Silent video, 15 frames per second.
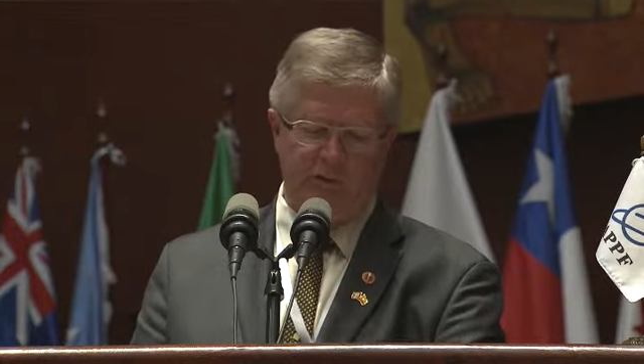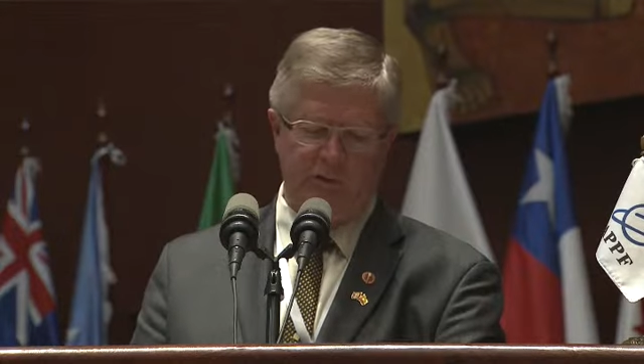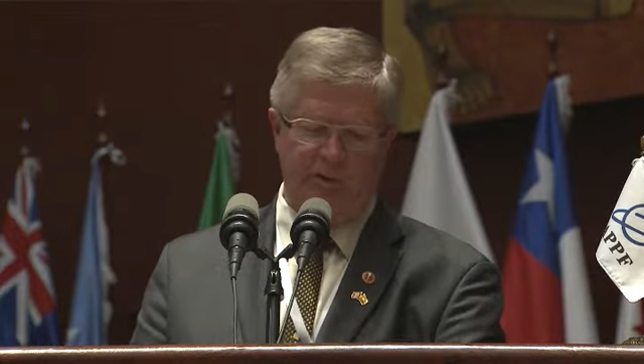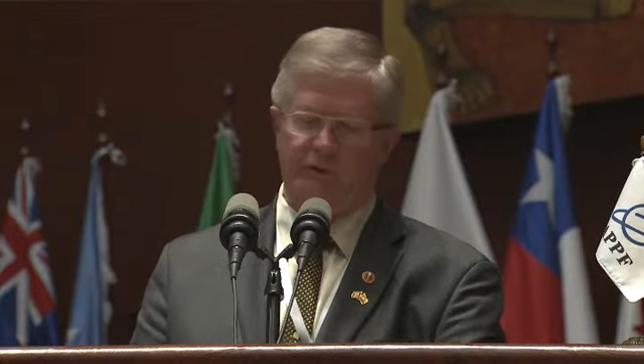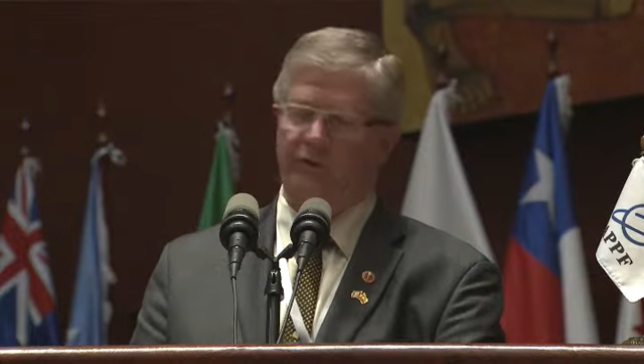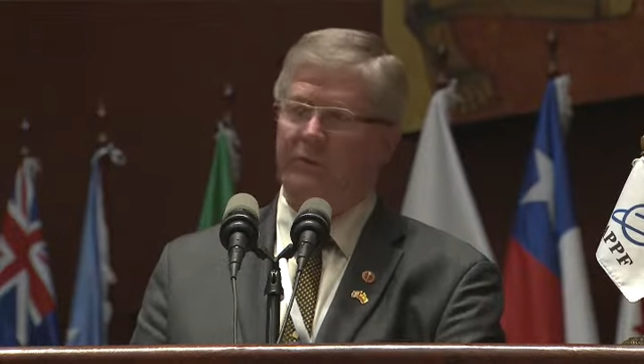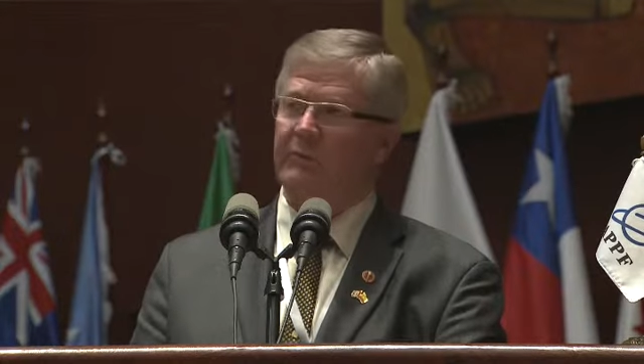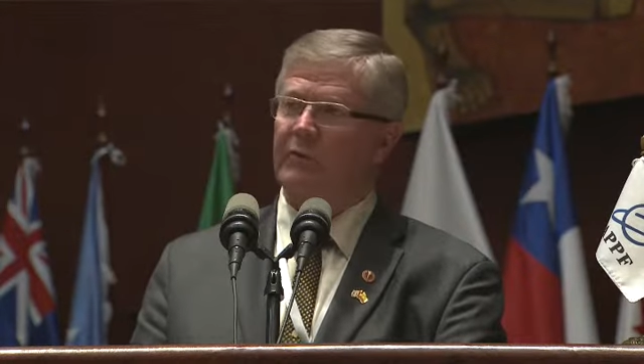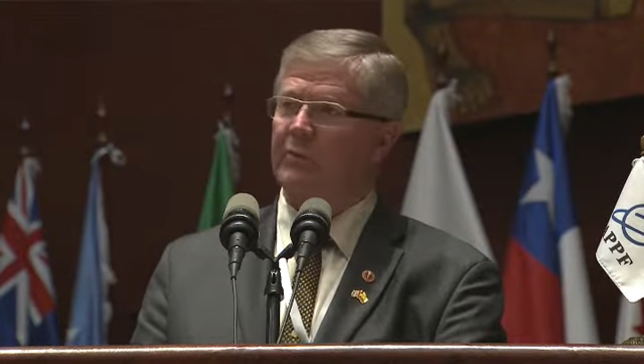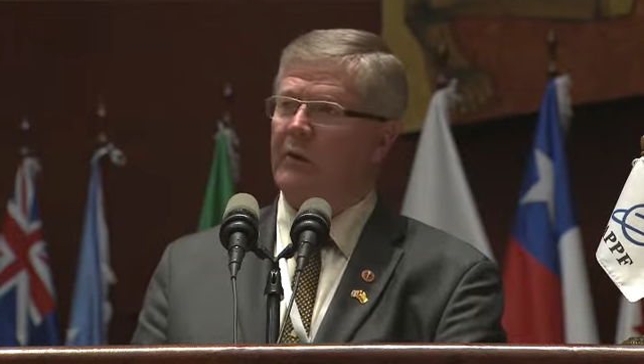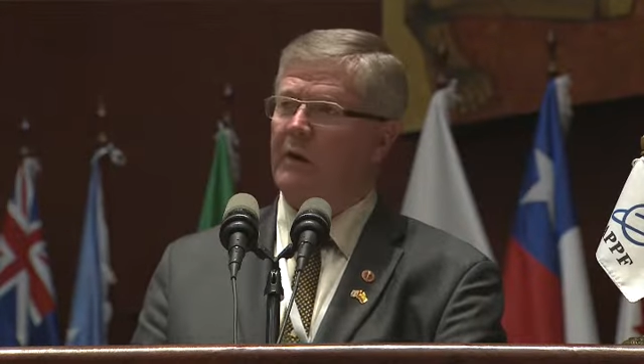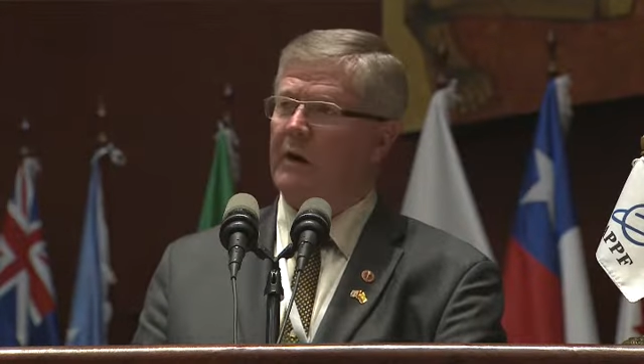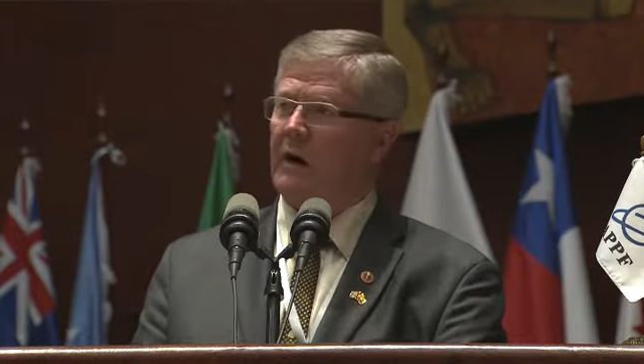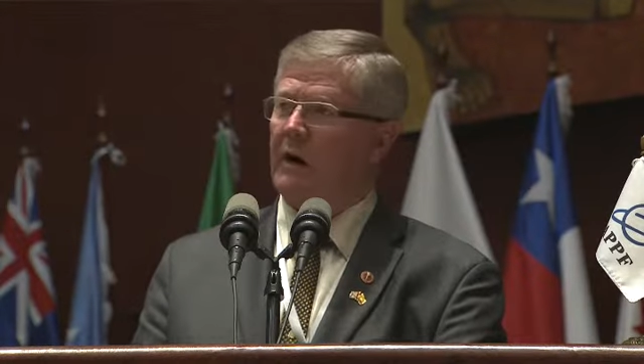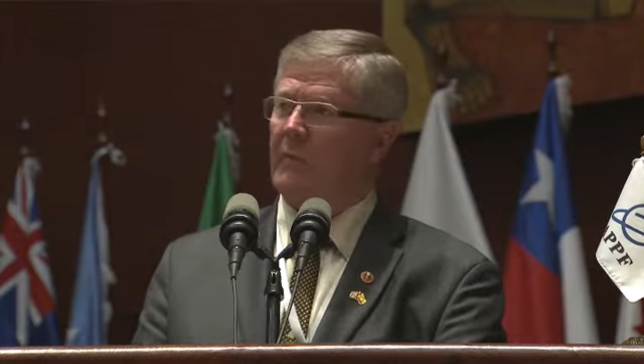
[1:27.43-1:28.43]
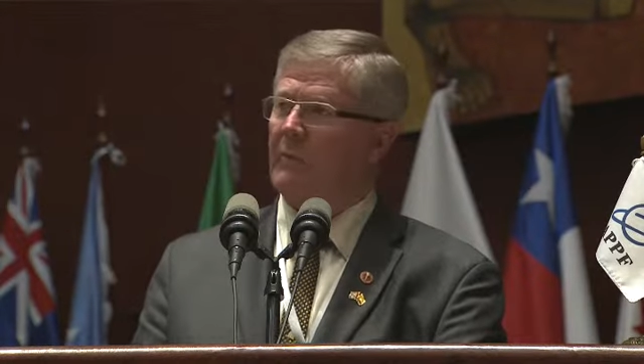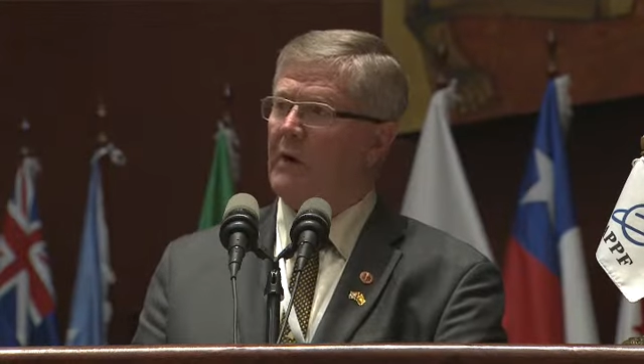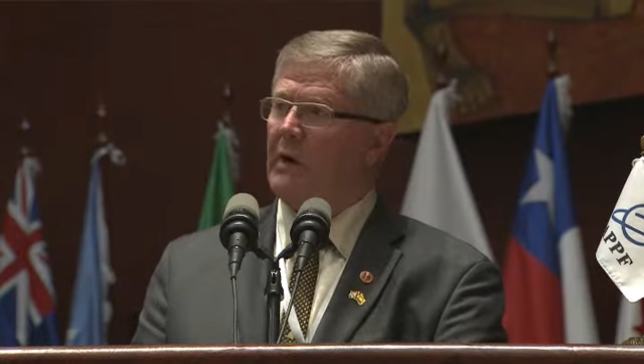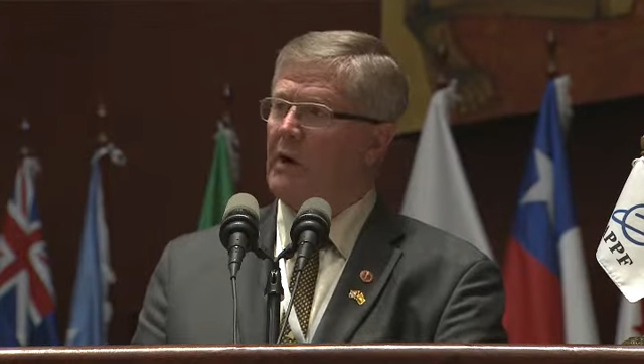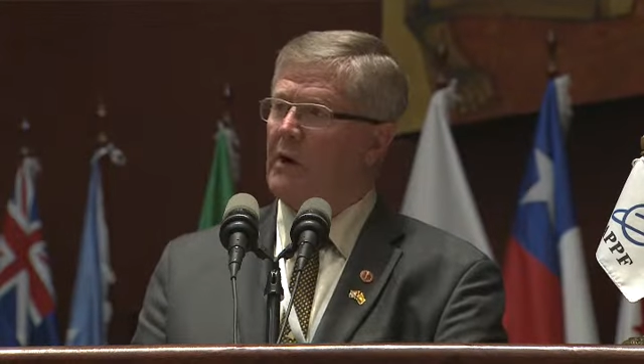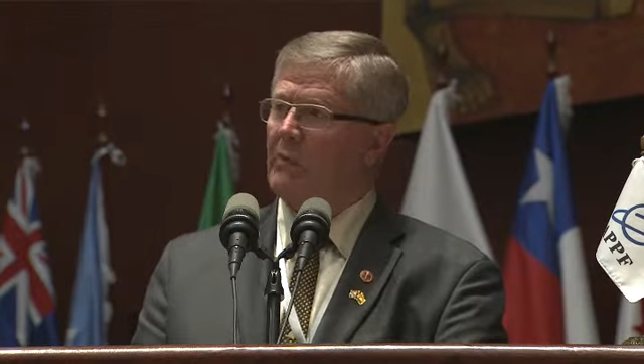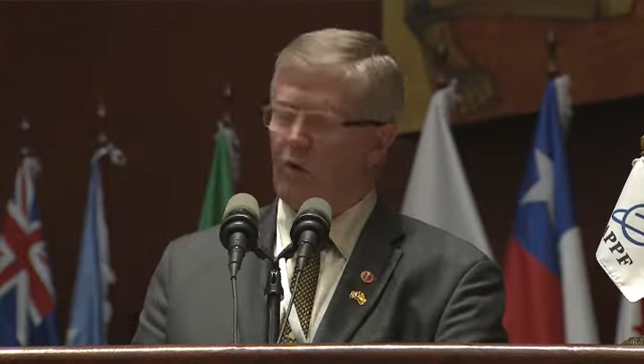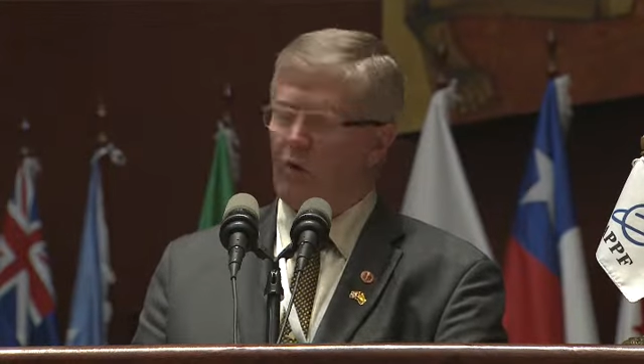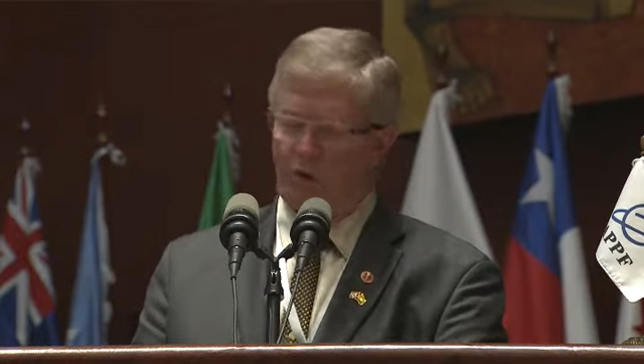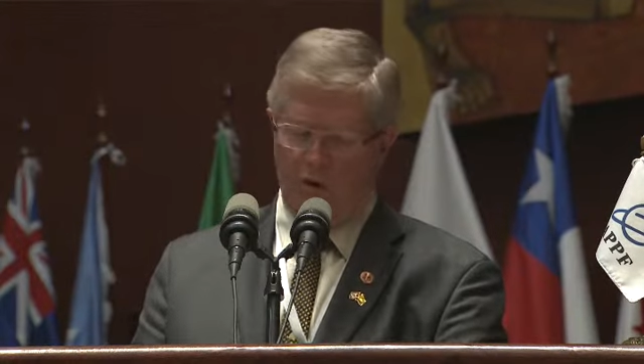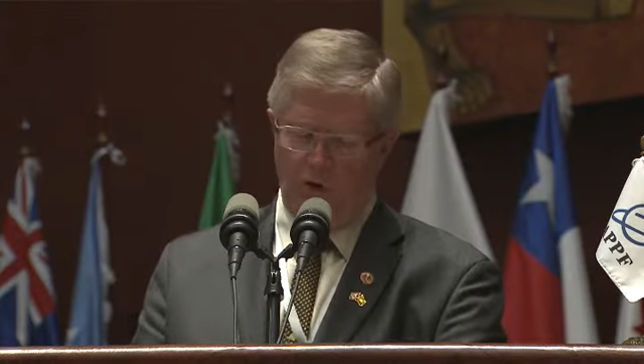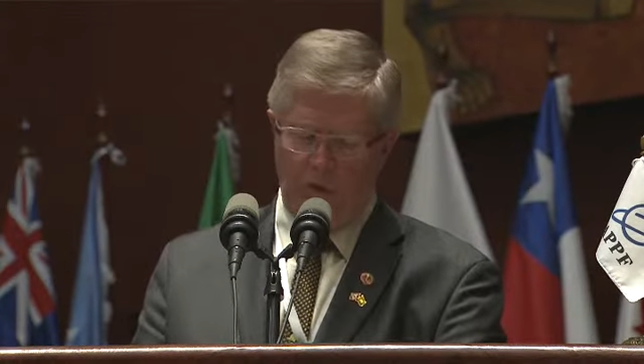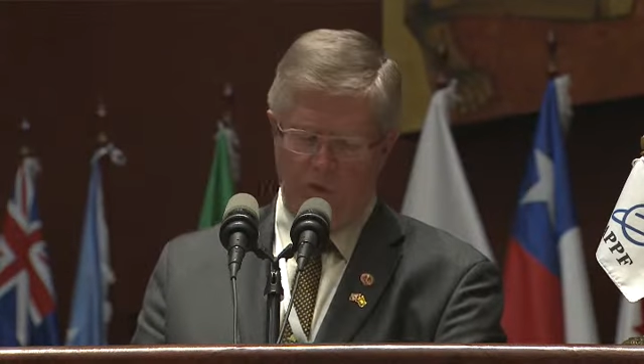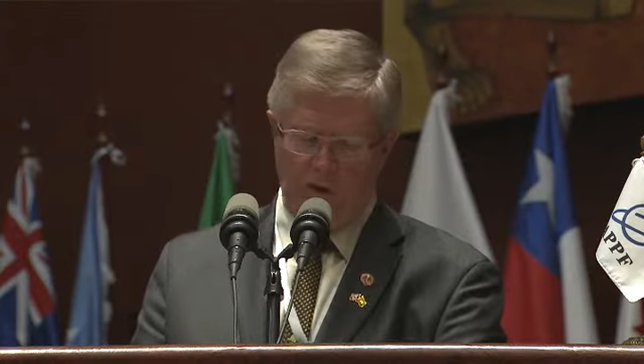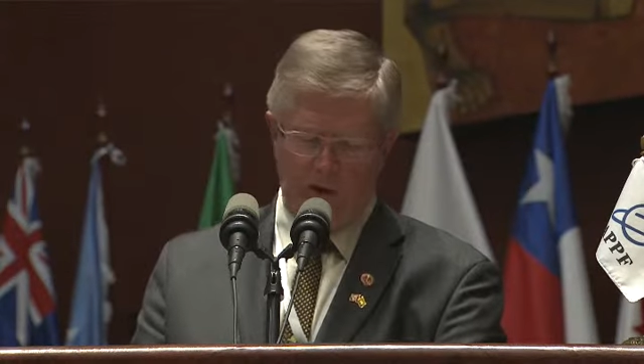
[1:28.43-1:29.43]
systems become more
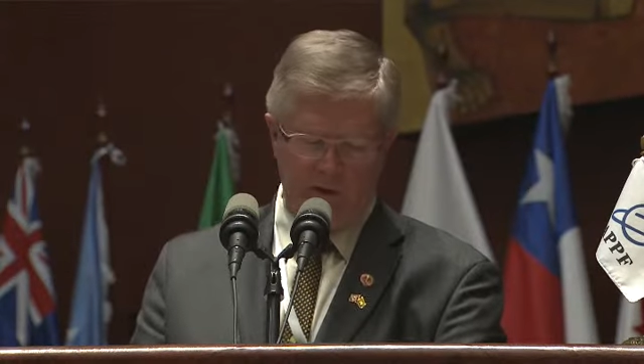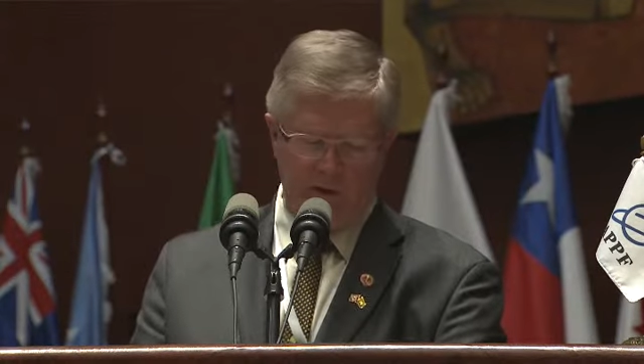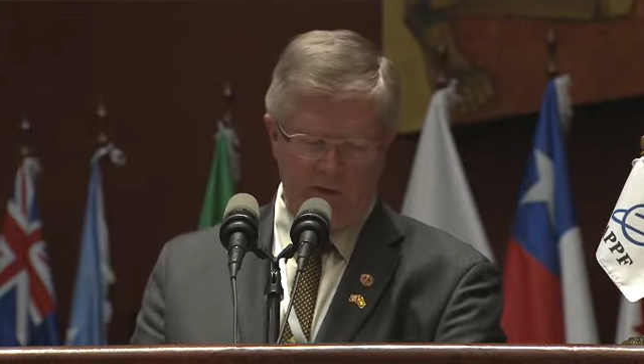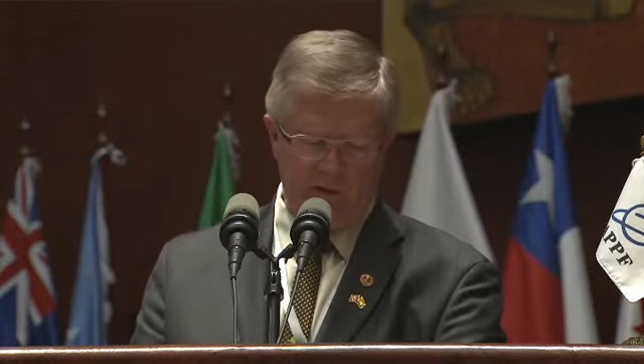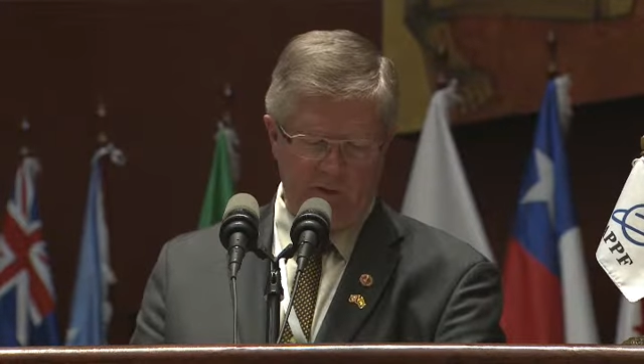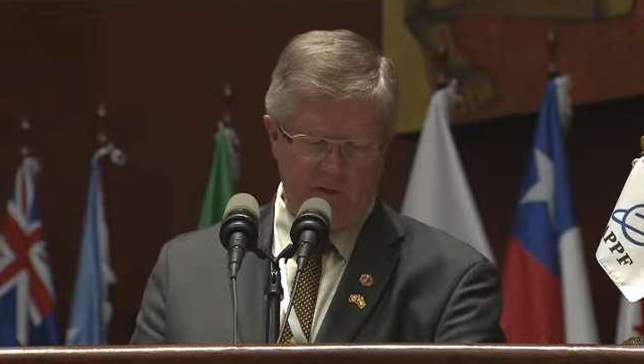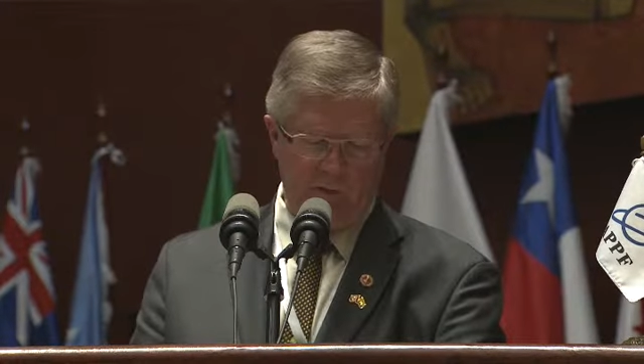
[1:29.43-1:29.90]
globalized.